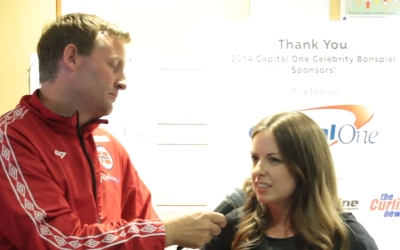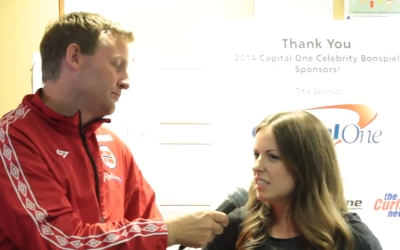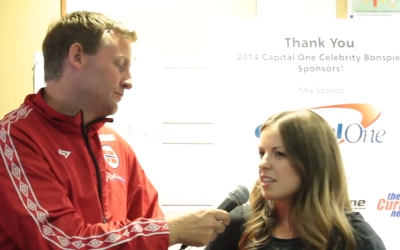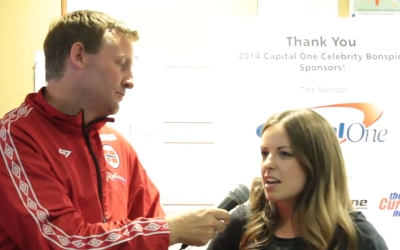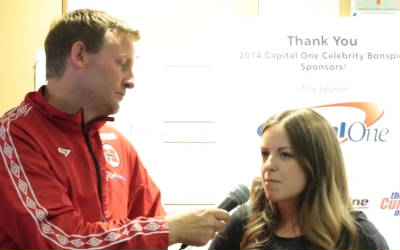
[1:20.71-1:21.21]

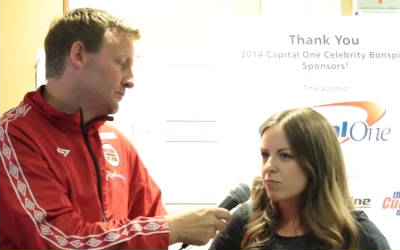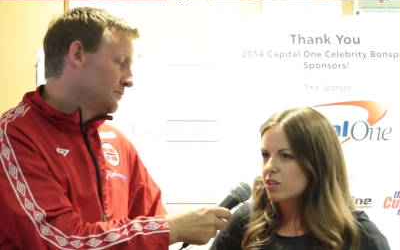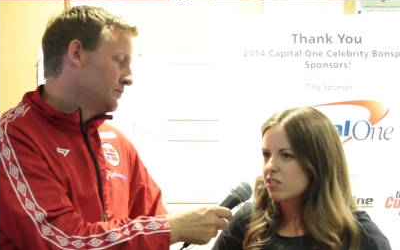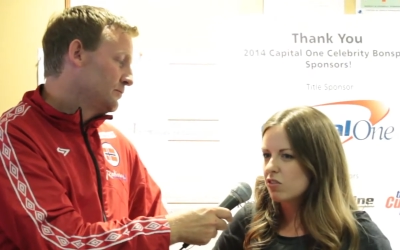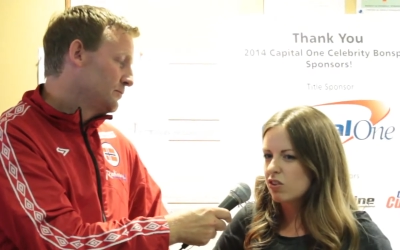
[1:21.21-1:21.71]
Speaker 1: the same.
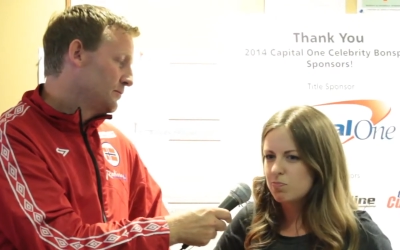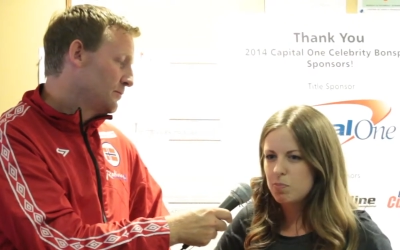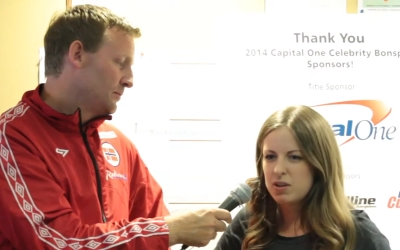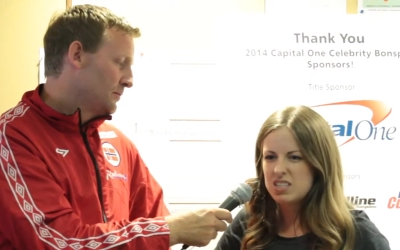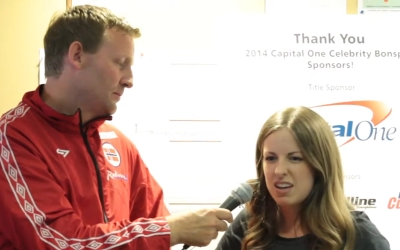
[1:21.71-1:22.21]
Just
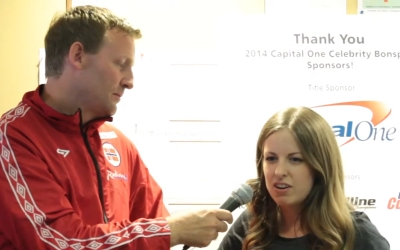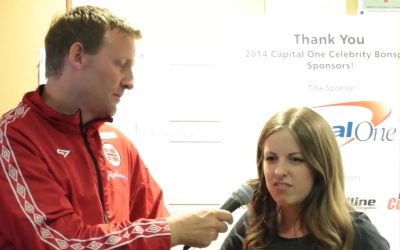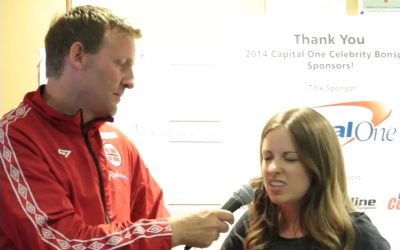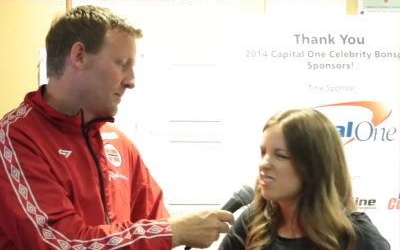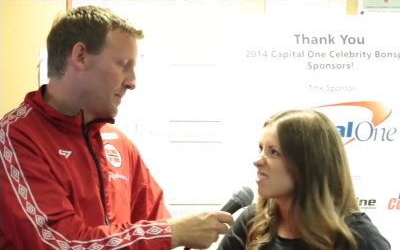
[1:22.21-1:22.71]
there's probably
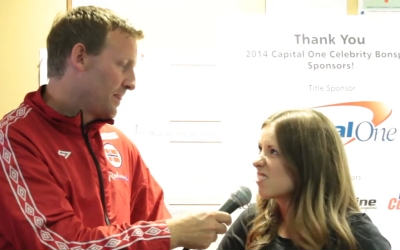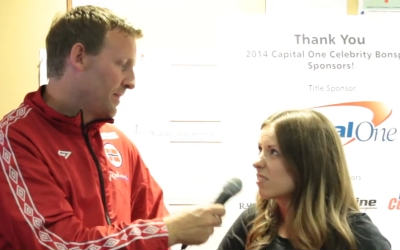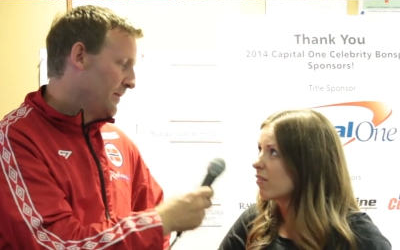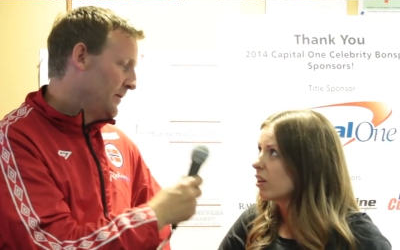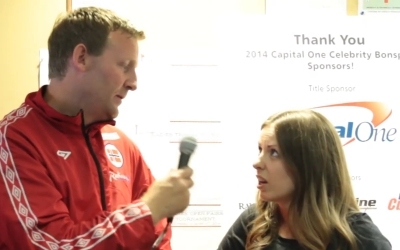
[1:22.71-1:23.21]
seven events,
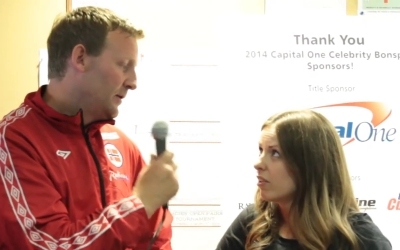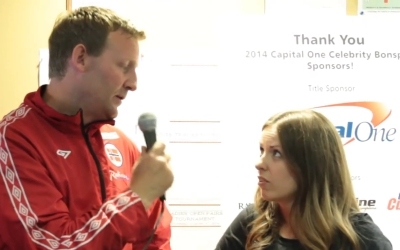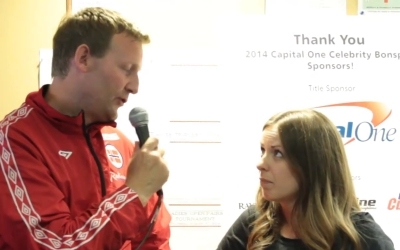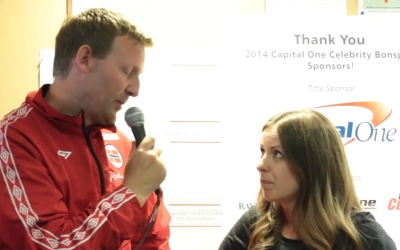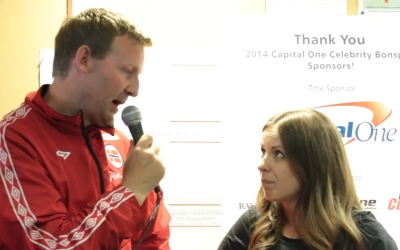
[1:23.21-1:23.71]
seven, eight
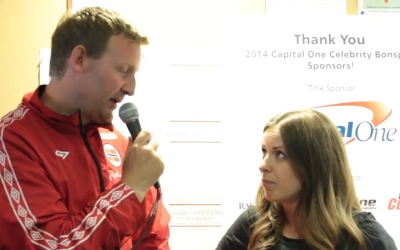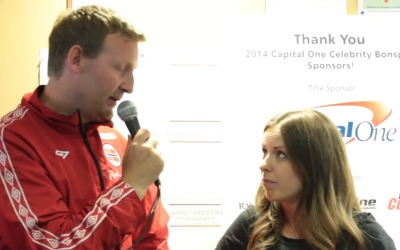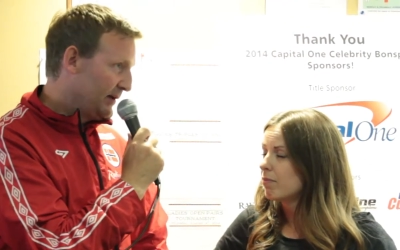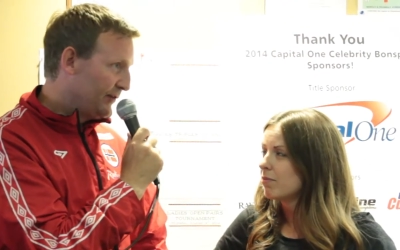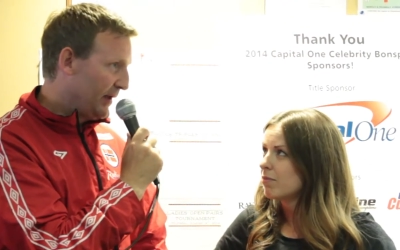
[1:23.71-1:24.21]
events.
Speaker 2: Do you
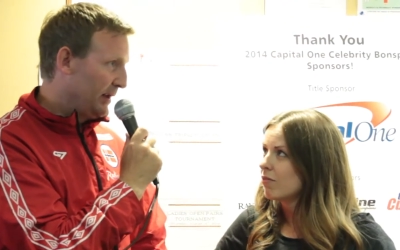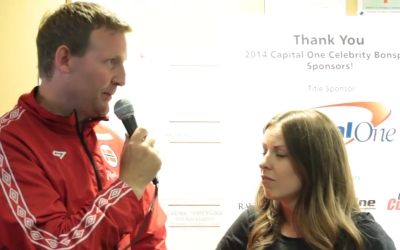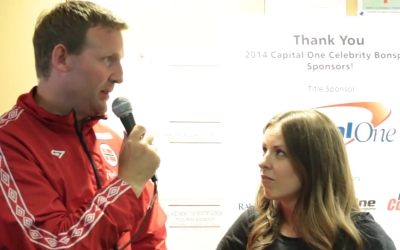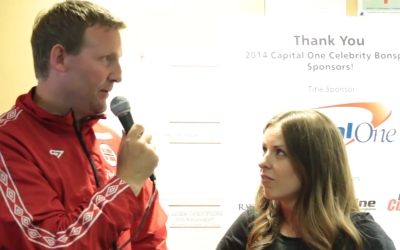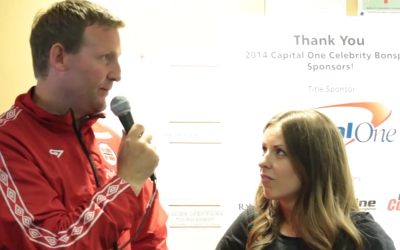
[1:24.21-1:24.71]
mind uh,
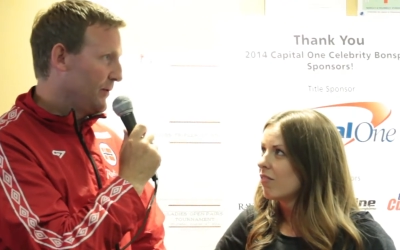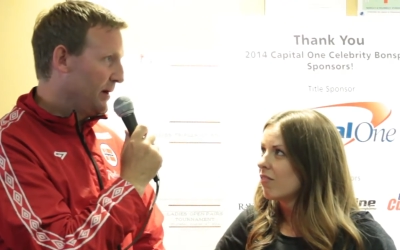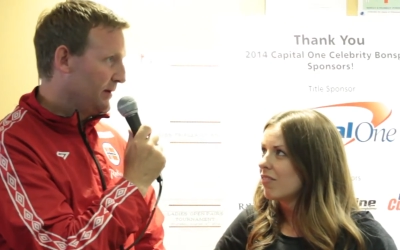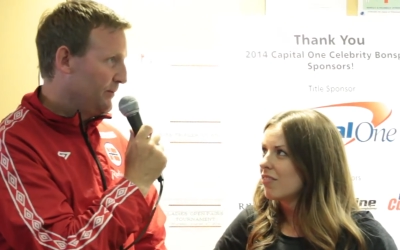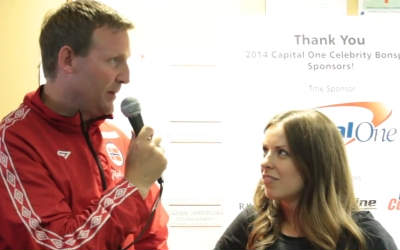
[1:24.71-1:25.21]
sending me them
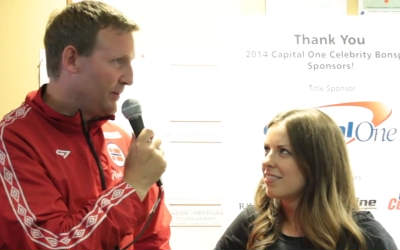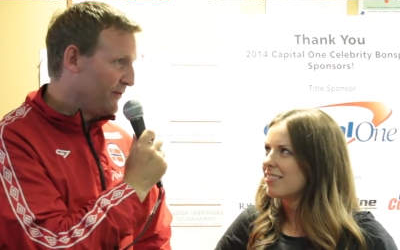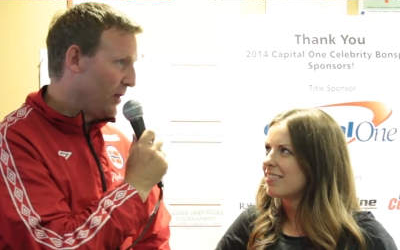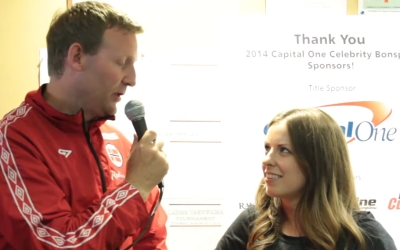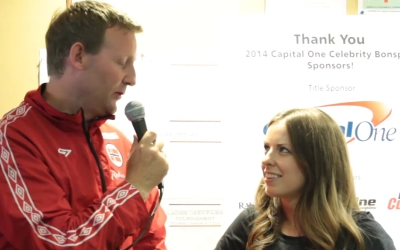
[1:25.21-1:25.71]
so I can
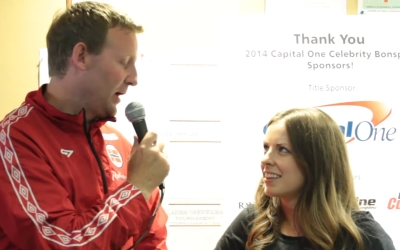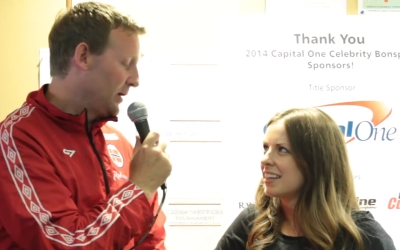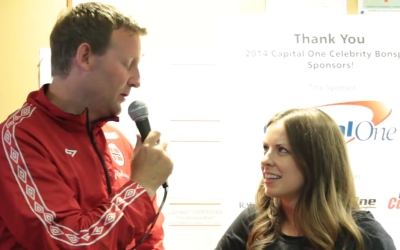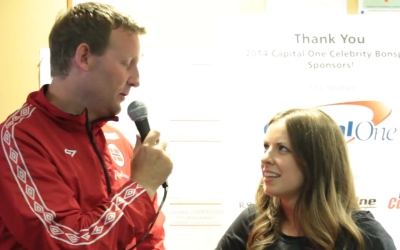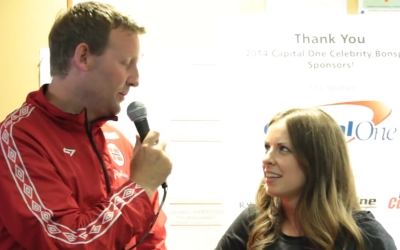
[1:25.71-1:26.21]
maybe follow you
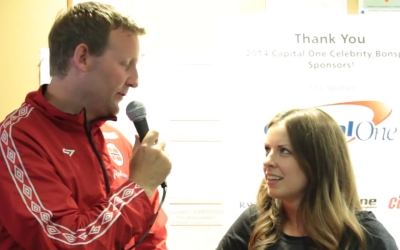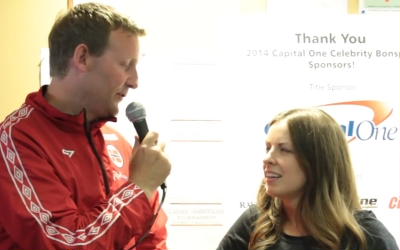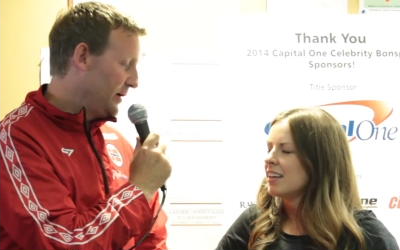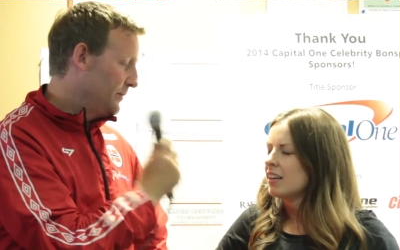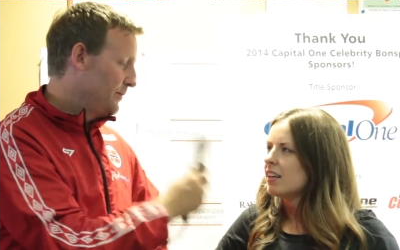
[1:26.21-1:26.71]
around a little
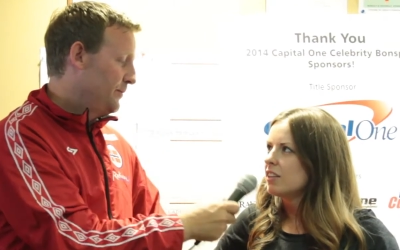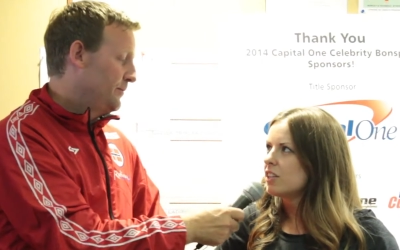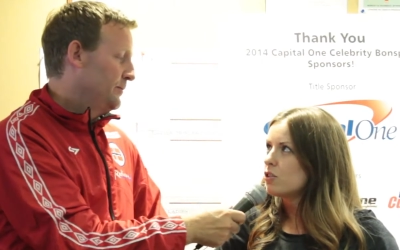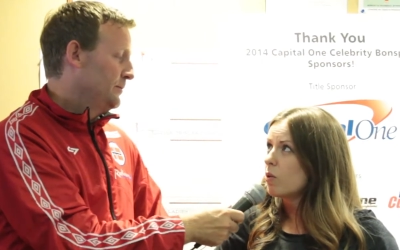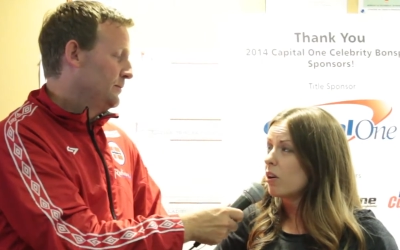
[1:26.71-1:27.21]
bit, see you?
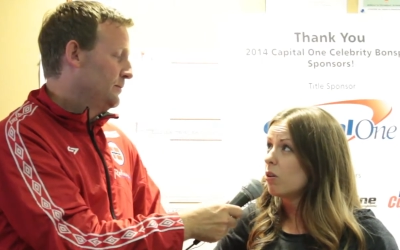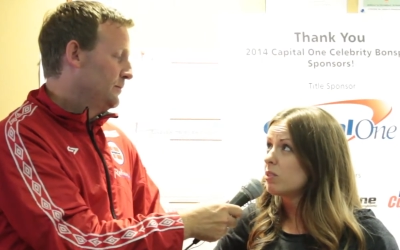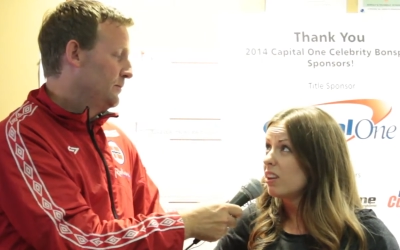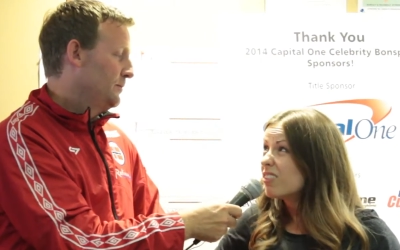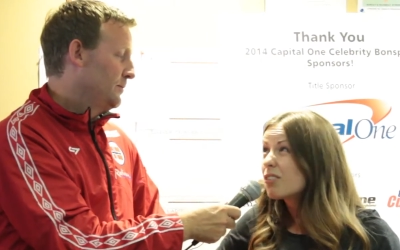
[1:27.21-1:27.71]
Speaker 1: Did you want our
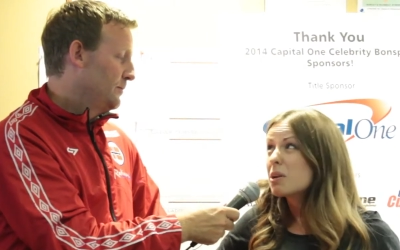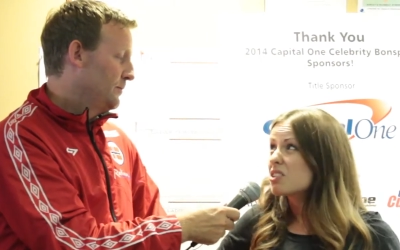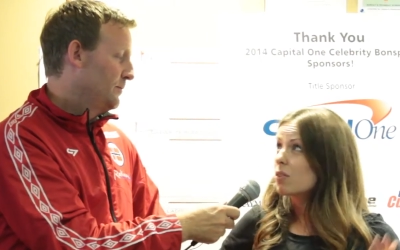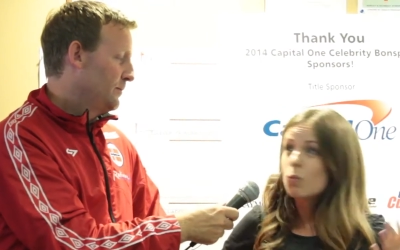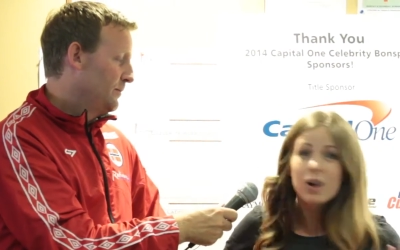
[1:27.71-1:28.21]
hotel
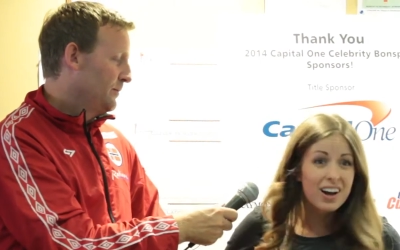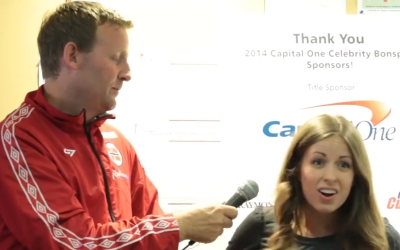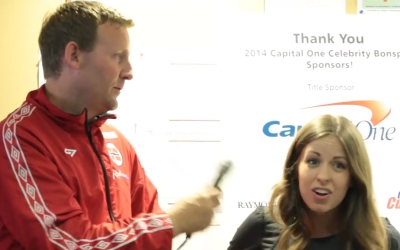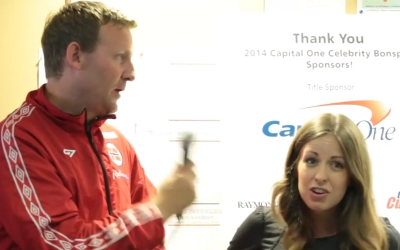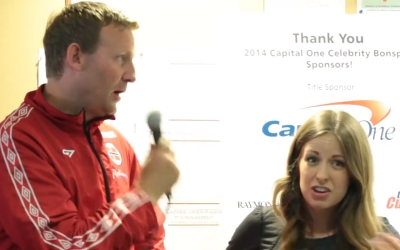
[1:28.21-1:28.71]
information as
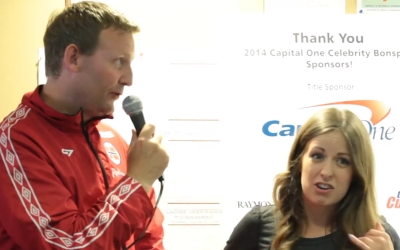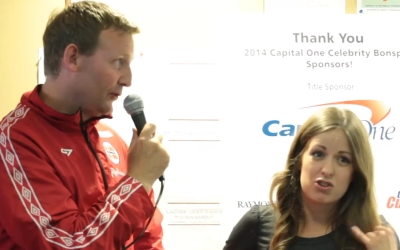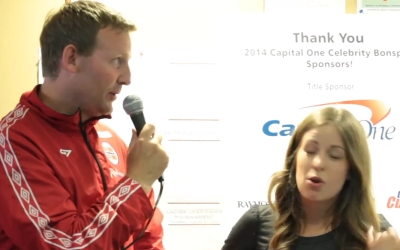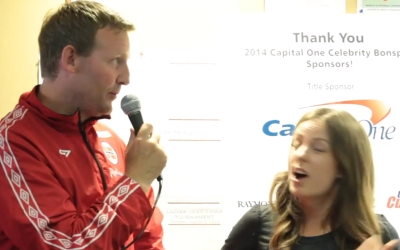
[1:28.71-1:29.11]
well? No, I'll do the